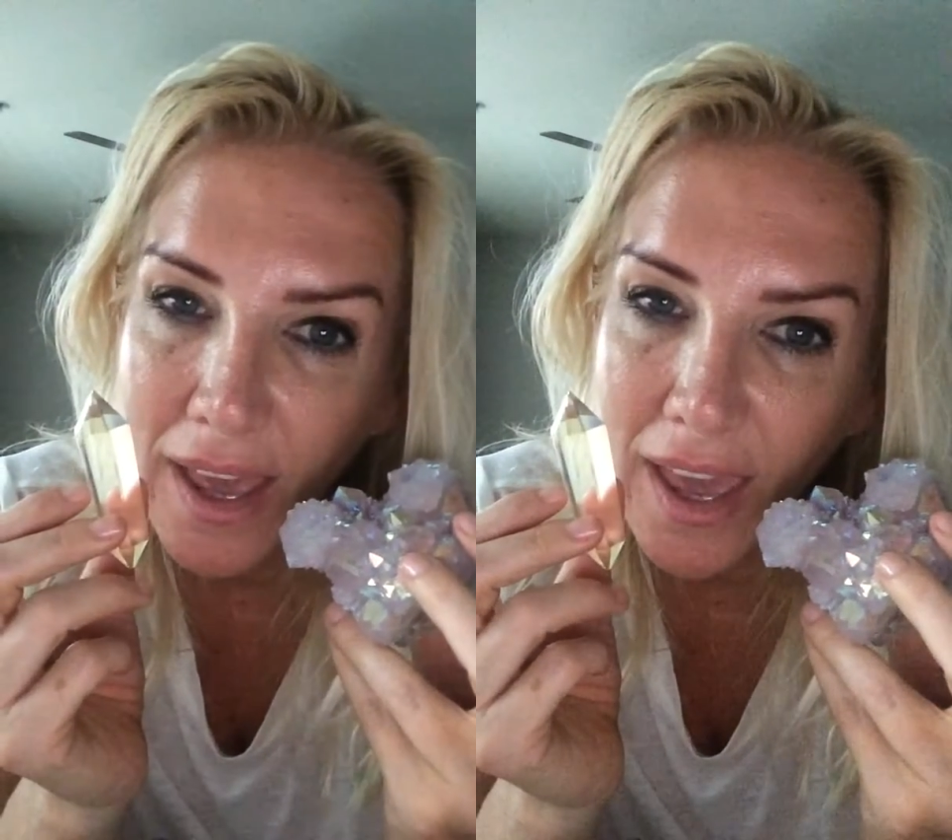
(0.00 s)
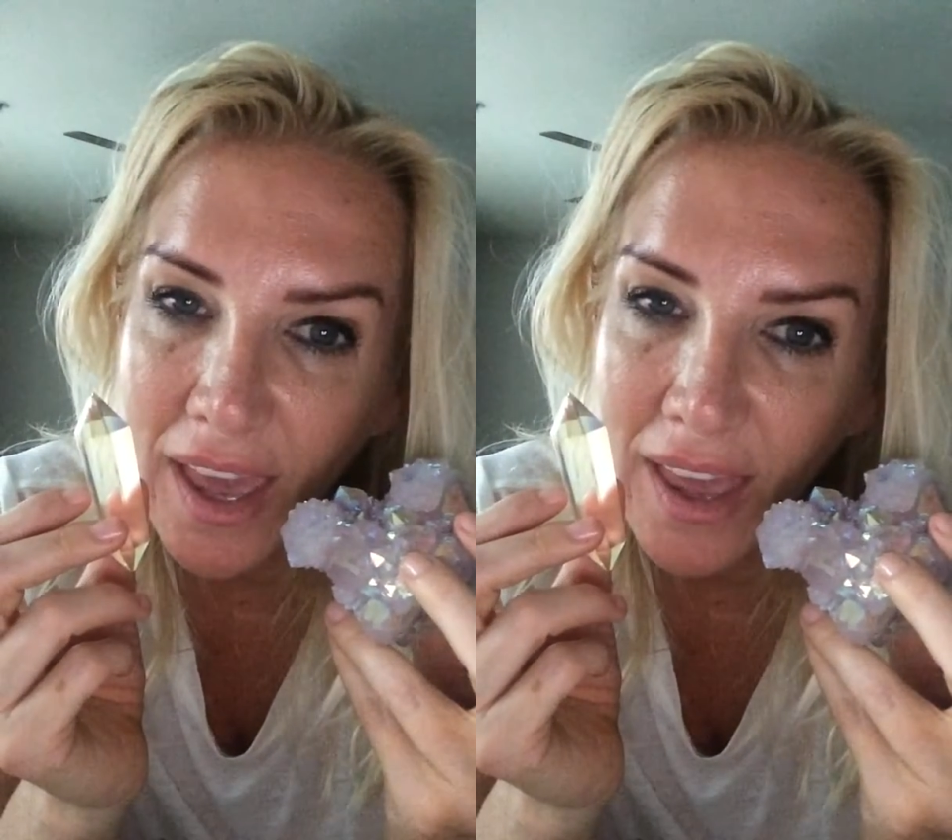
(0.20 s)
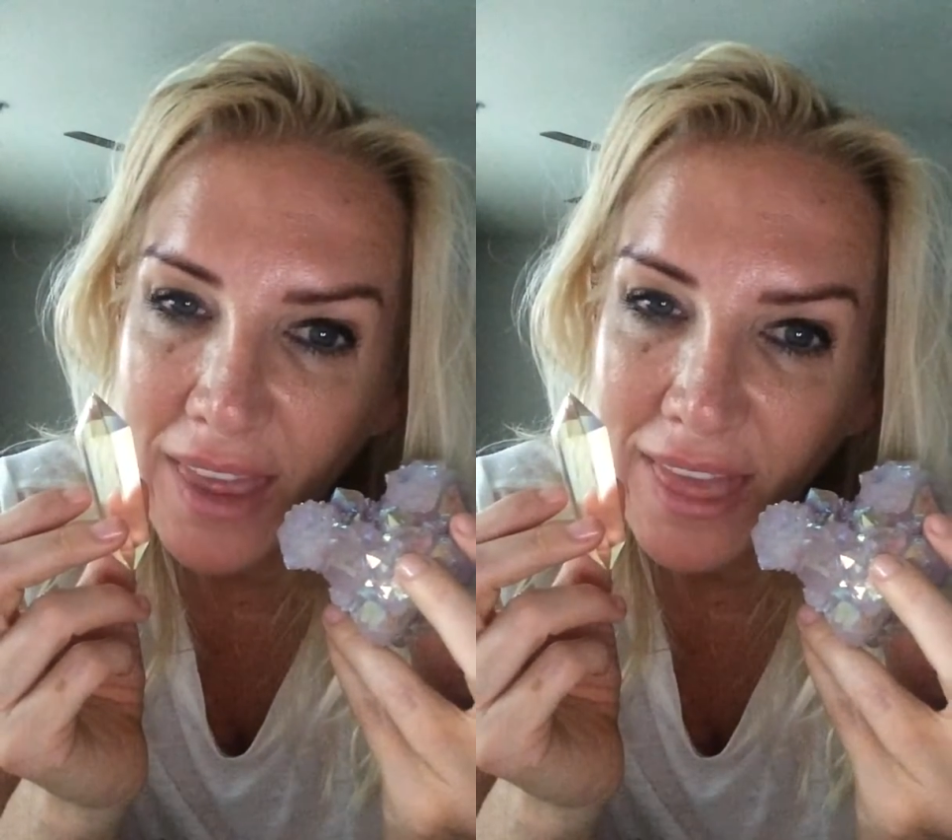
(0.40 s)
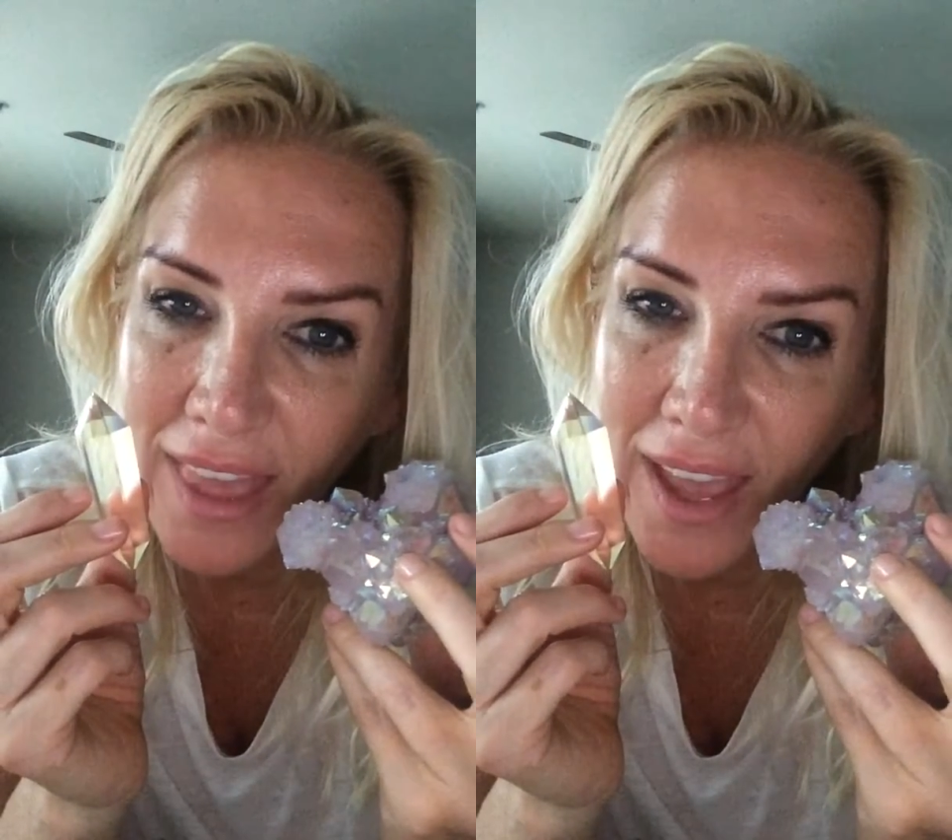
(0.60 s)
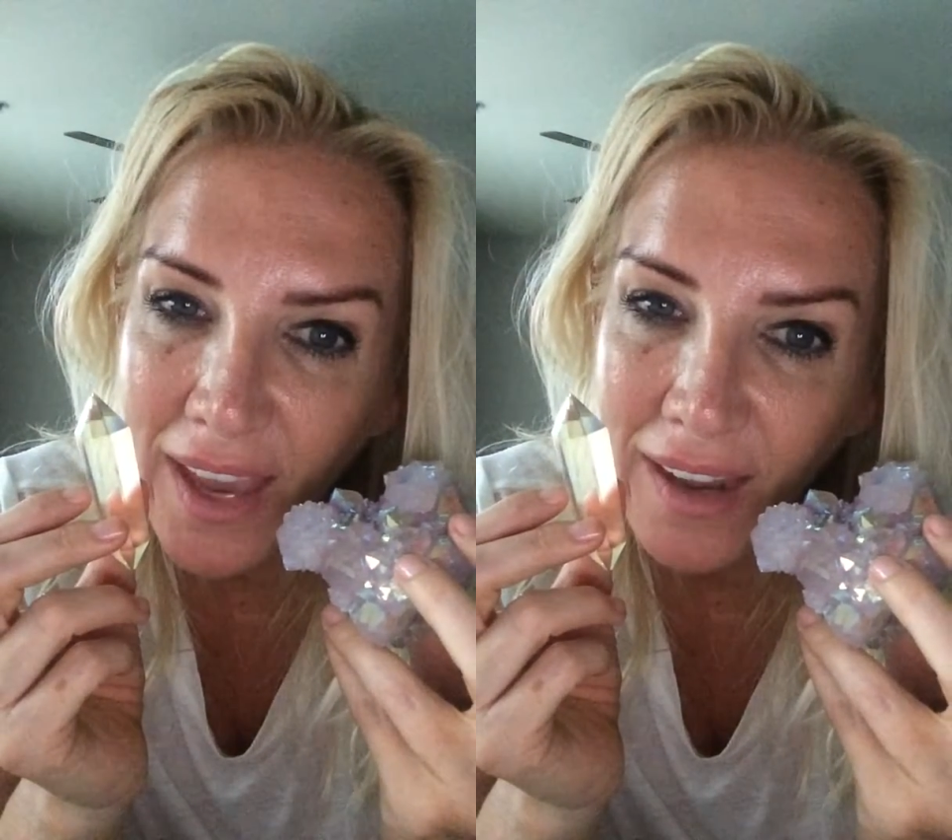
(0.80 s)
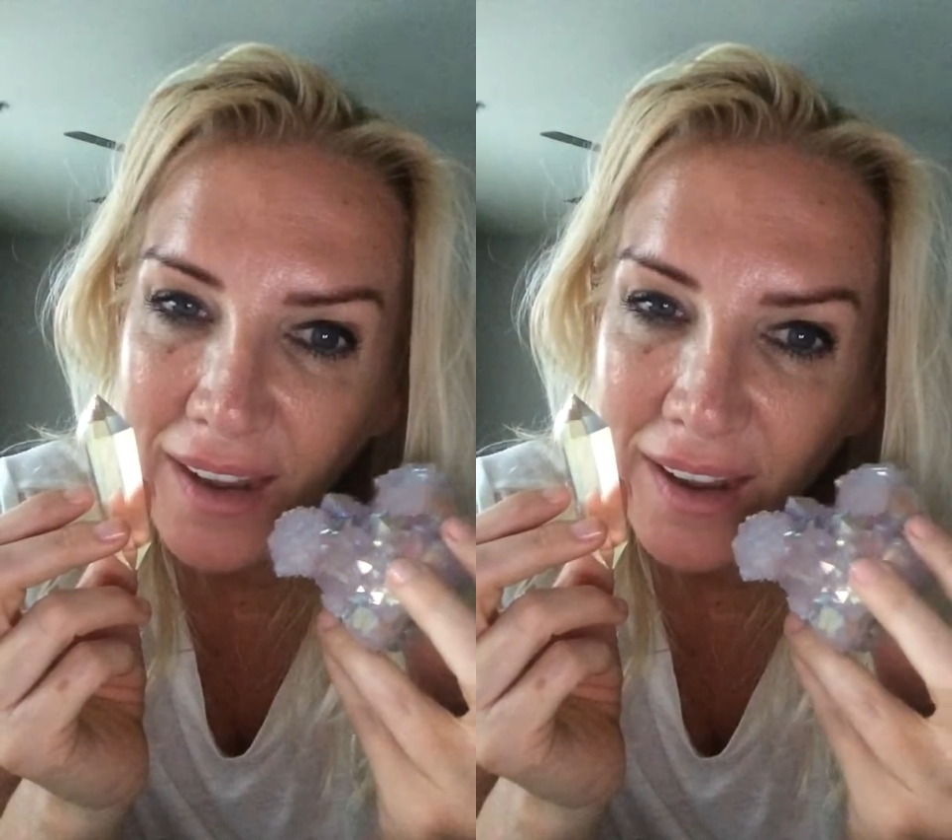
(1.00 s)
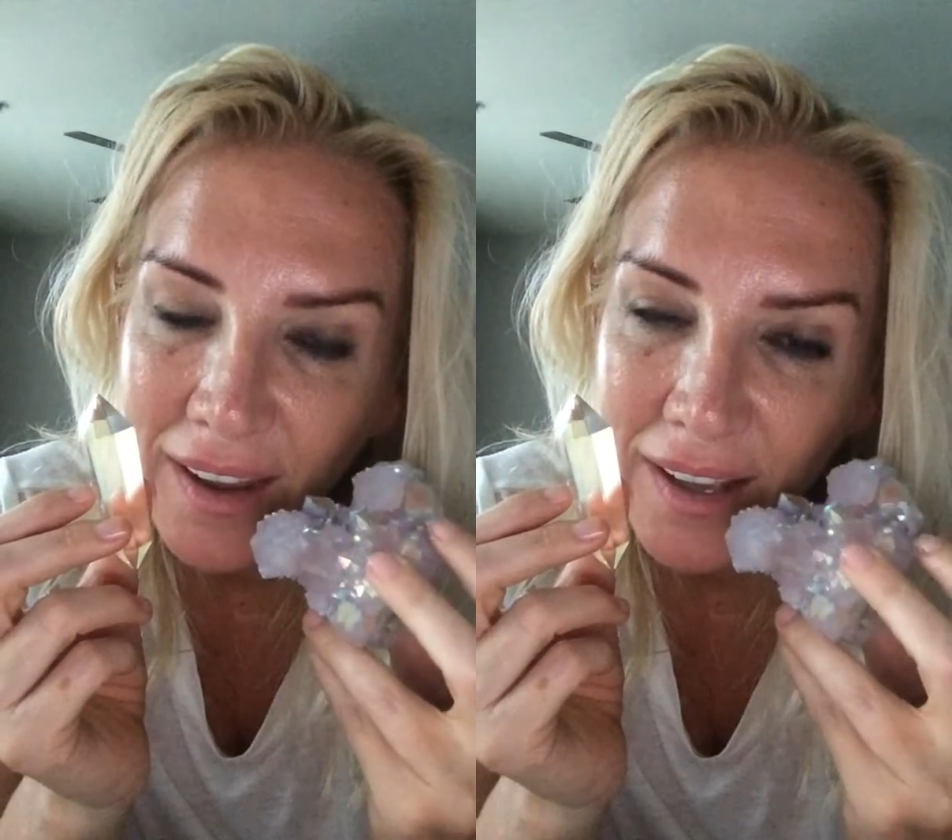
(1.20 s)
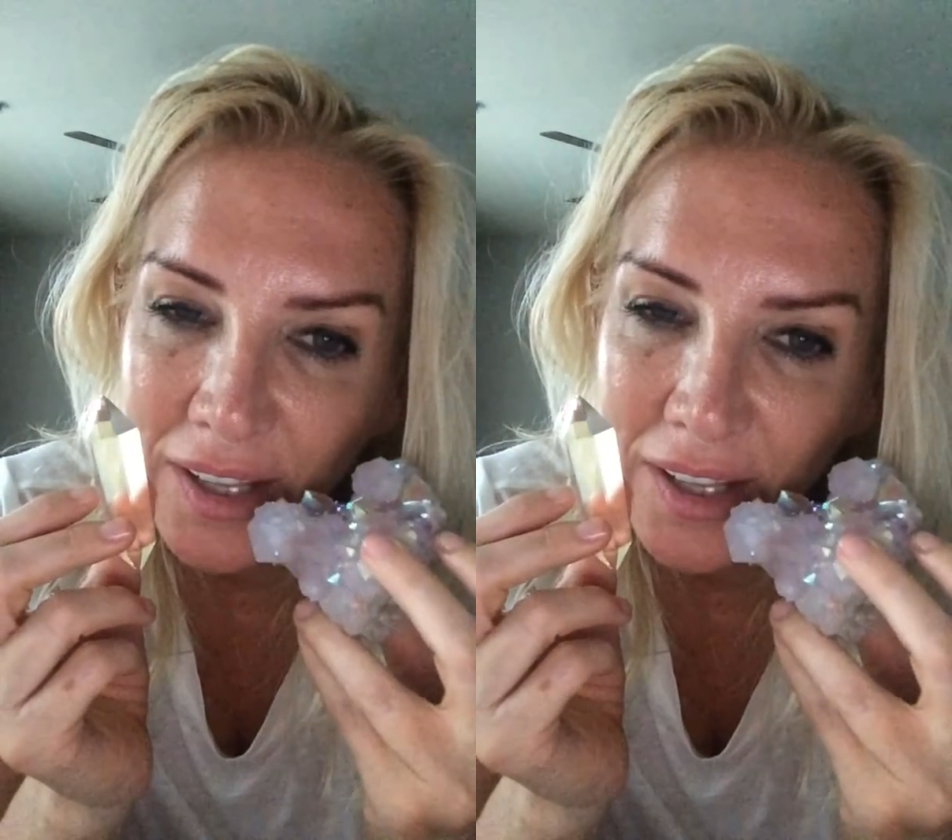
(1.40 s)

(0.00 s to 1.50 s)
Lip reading: And then